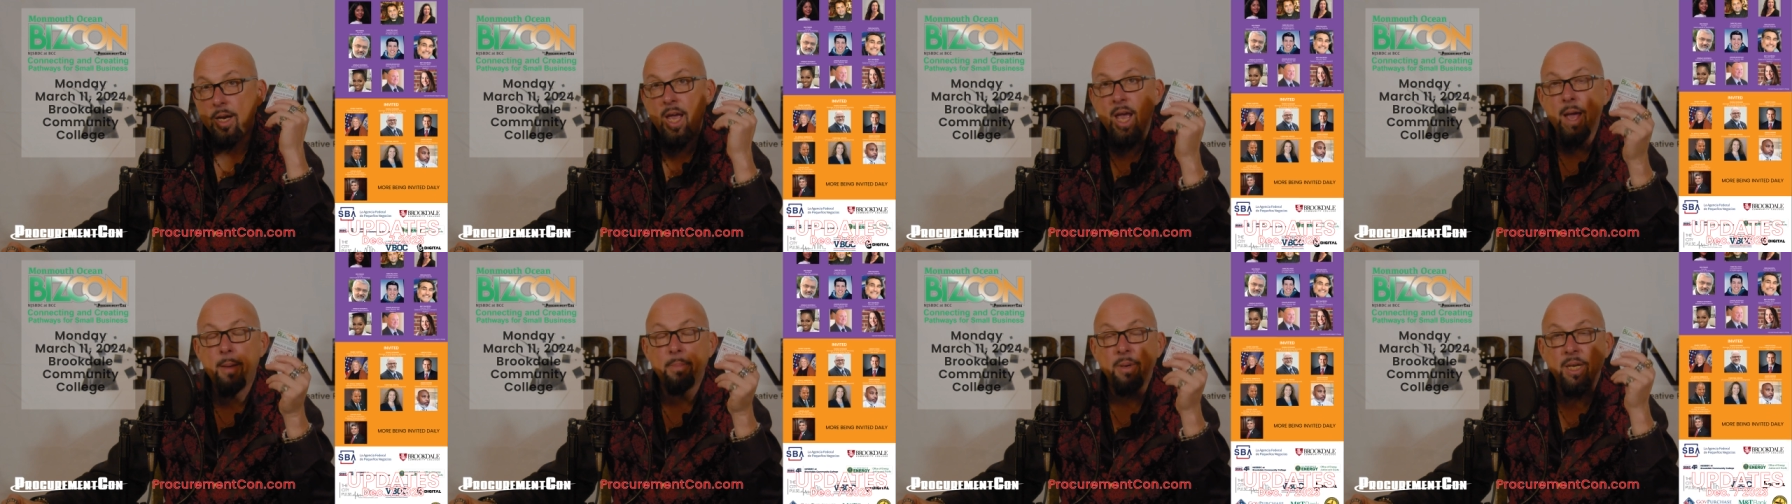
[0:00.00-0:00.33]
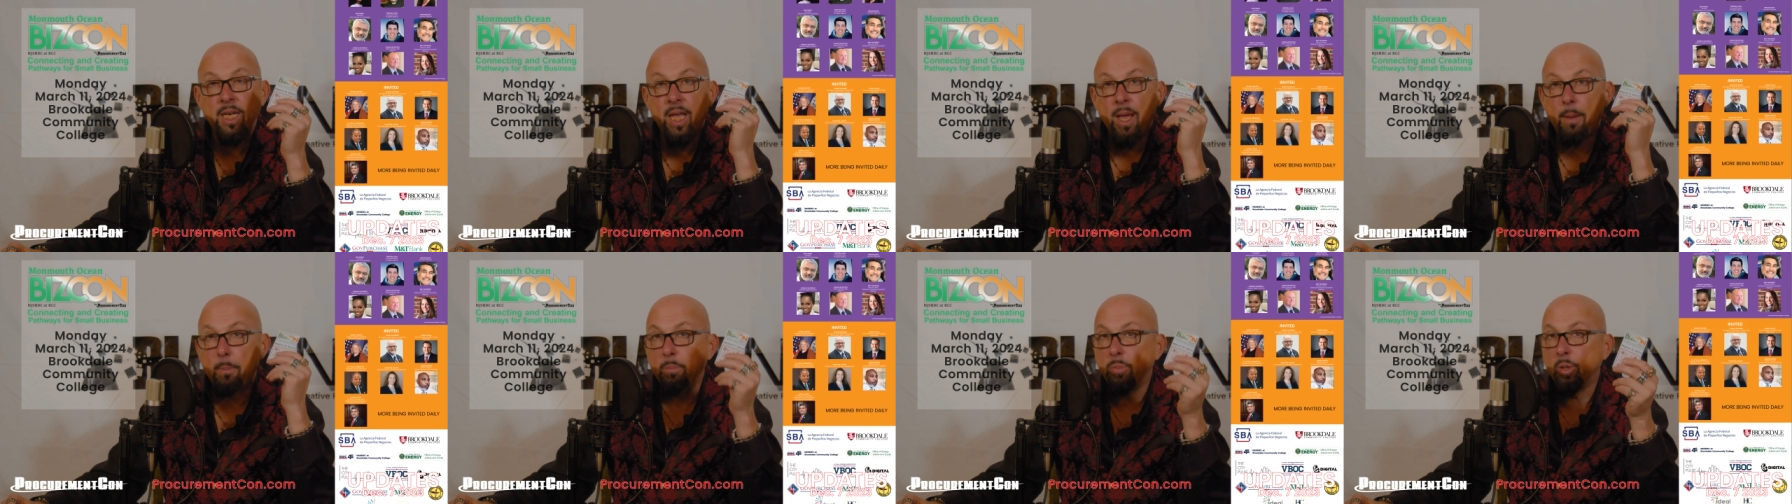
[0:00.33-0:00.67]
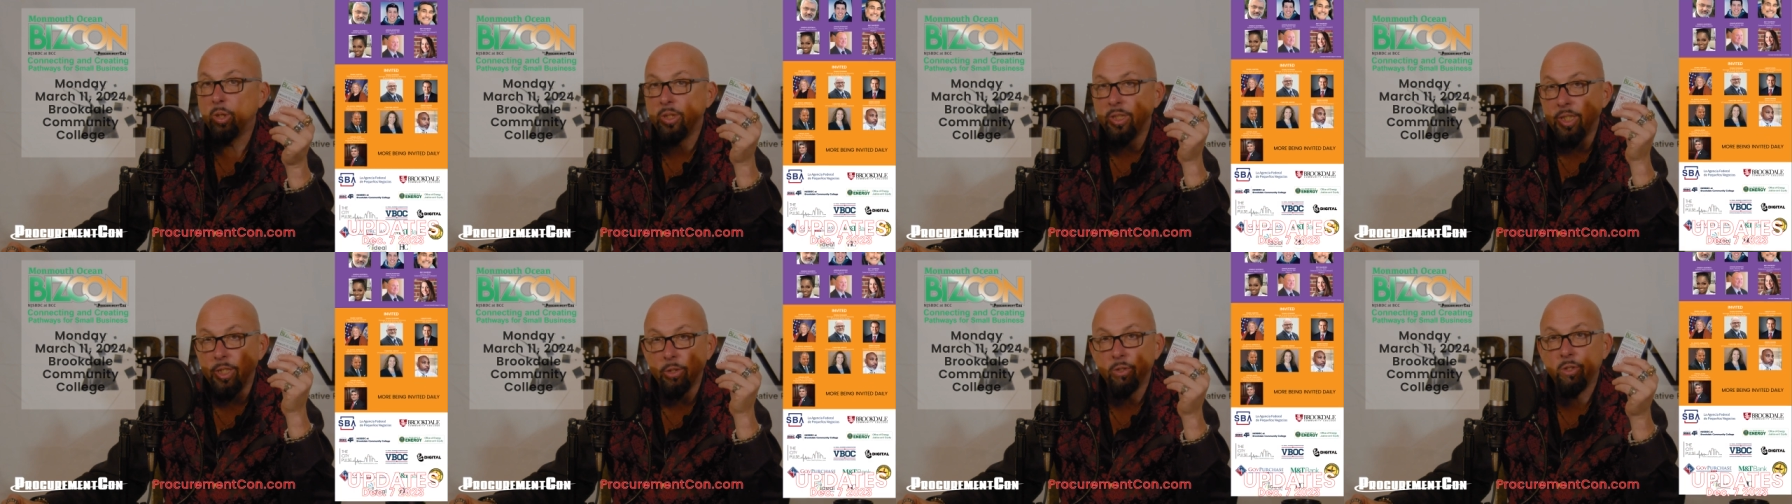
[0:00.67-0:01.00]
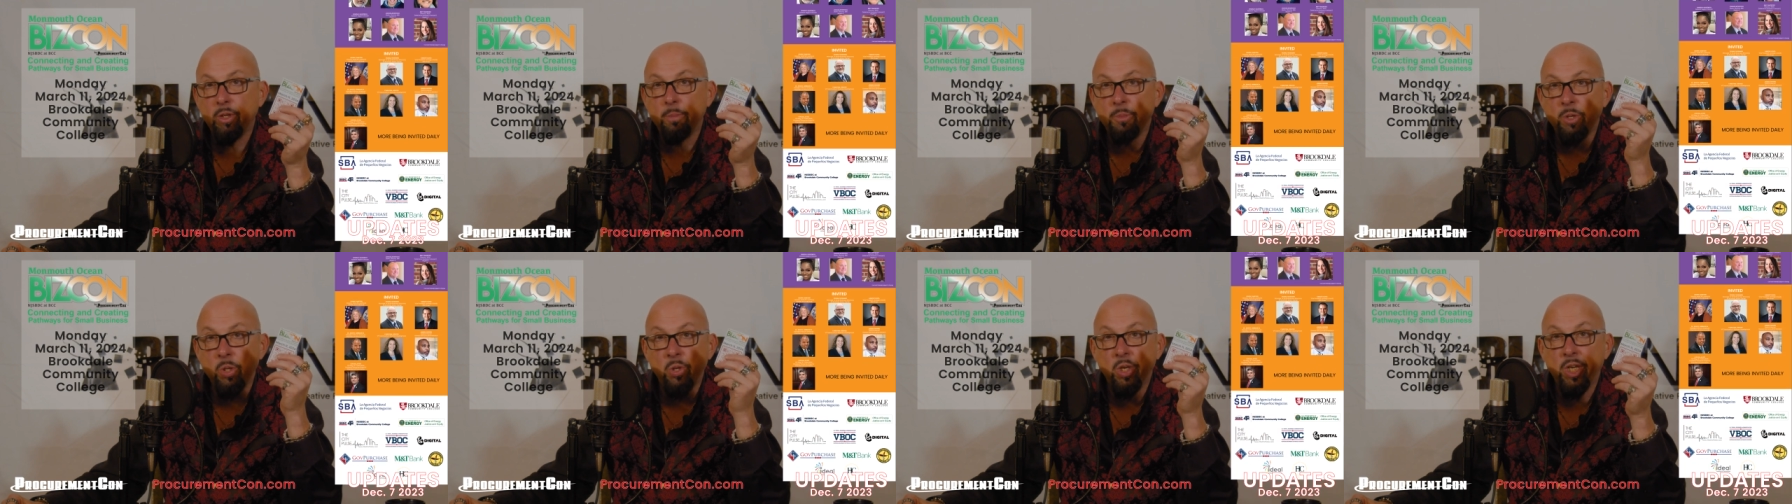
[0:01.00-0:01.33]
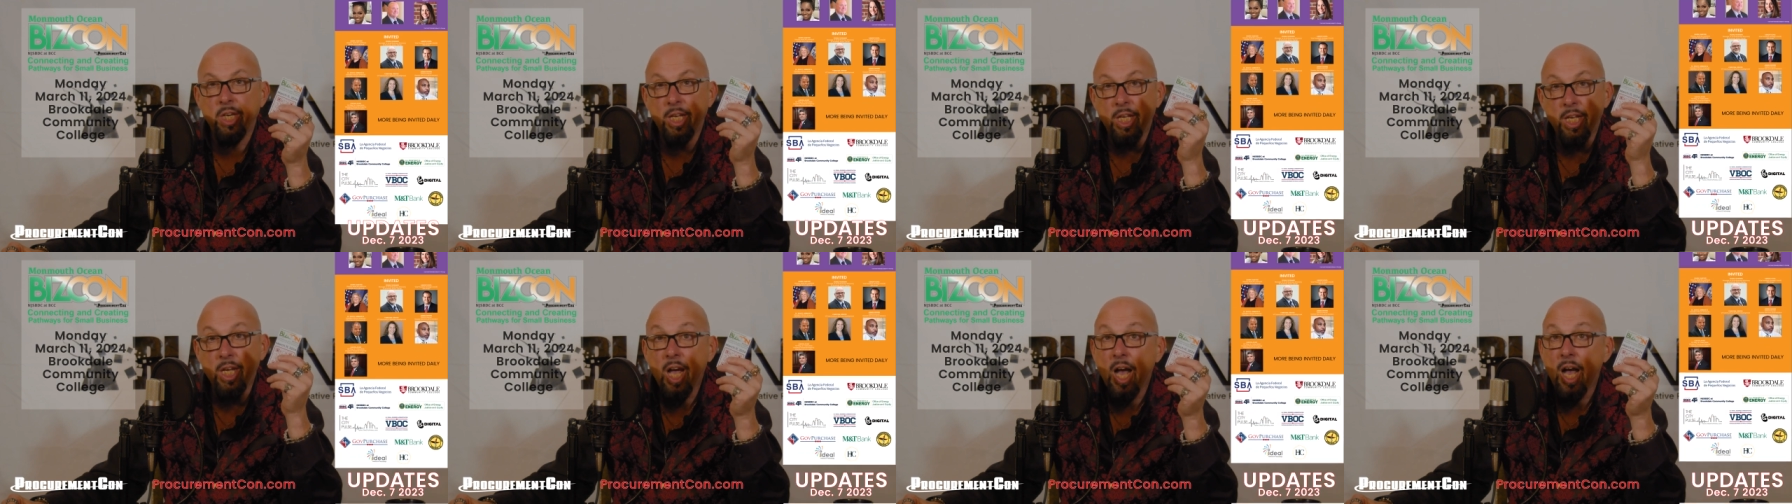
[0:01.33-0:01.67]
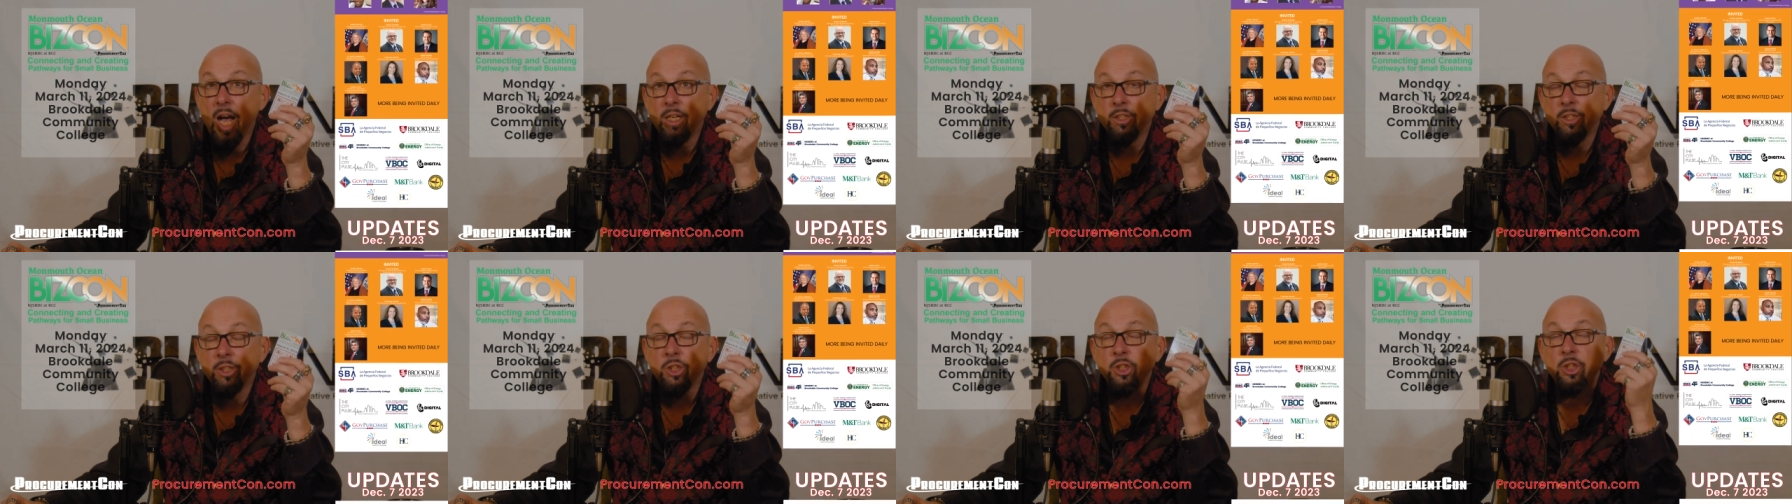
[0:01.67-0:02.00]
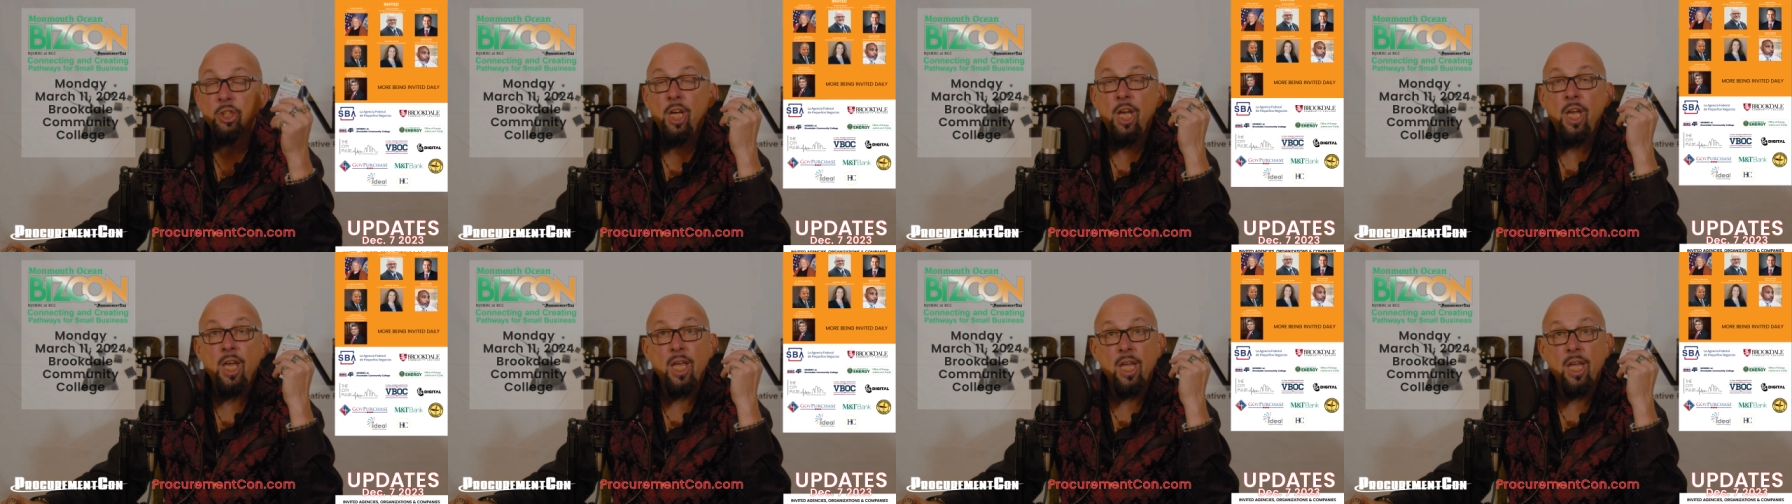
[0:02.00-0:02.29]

happening at Brookdale Community College